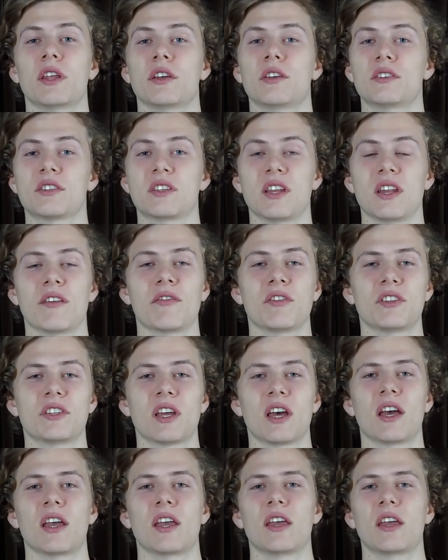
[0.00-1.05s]
that you see it every
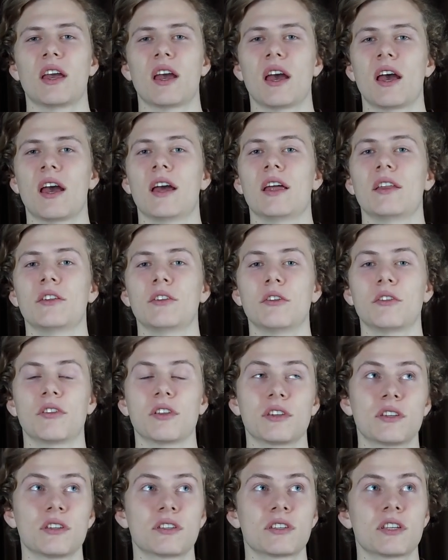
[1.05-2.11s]
day and you
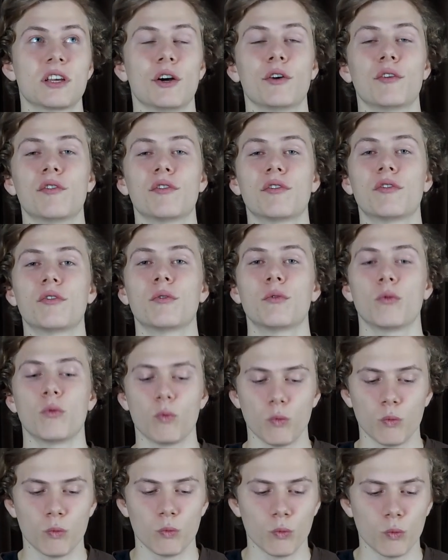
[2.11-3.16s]
think to yourself,
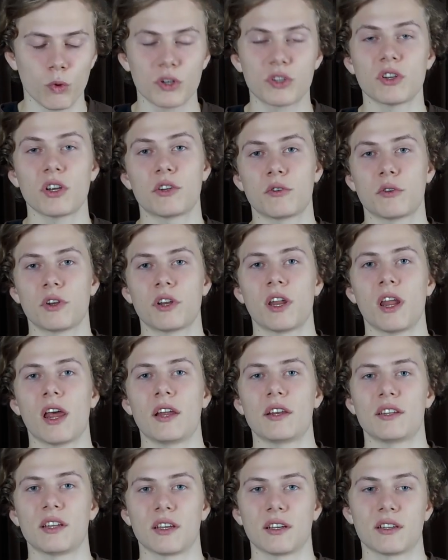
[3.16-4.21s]
what did I do
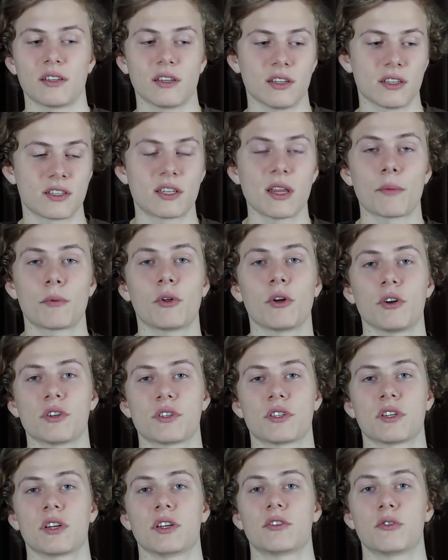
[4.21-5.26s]
today to take a step
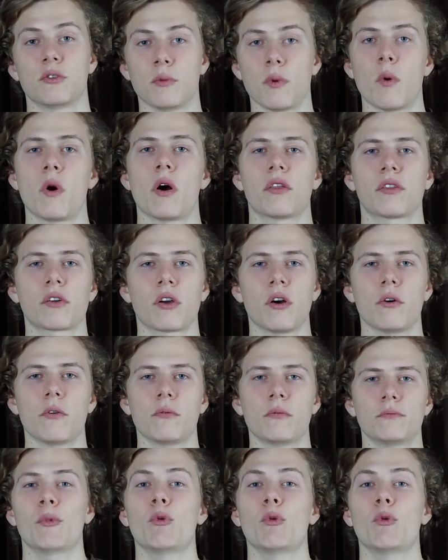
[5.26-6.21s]
closer to my wealth goal?